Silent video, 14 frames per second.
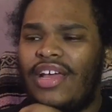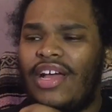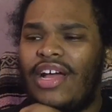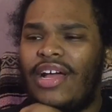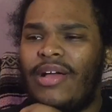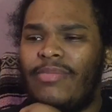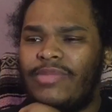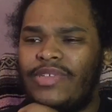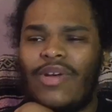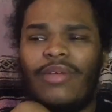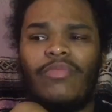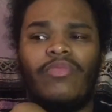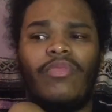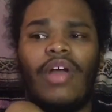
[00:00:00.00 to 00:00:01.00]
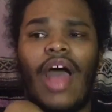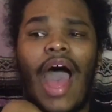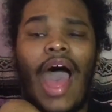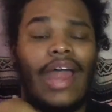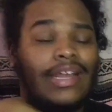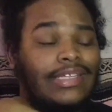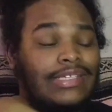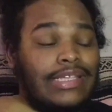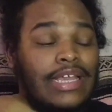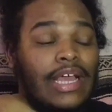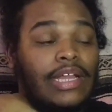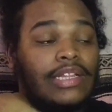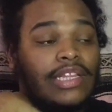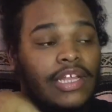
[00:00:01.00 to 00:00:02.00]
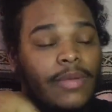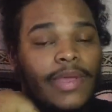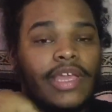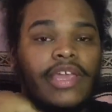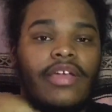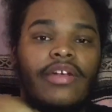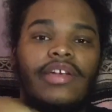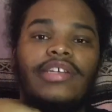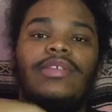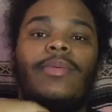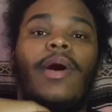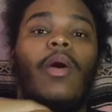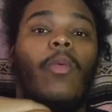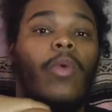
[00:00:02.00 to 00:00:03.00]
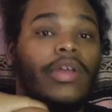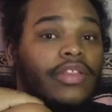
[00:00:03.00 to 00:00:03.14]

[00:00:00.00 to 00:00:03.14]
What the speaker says: So I'm honestly a little bit curious about